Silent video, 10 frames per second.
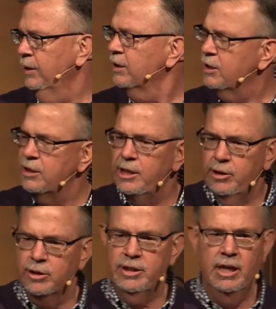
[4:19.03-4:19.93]
to see
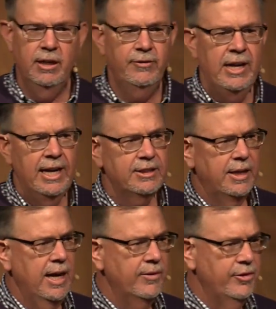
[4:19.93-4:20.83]
yourself as
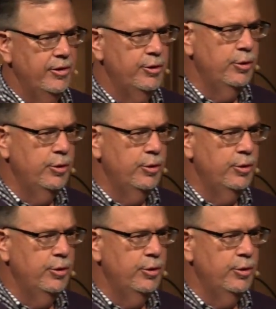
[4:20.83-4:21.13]
God sees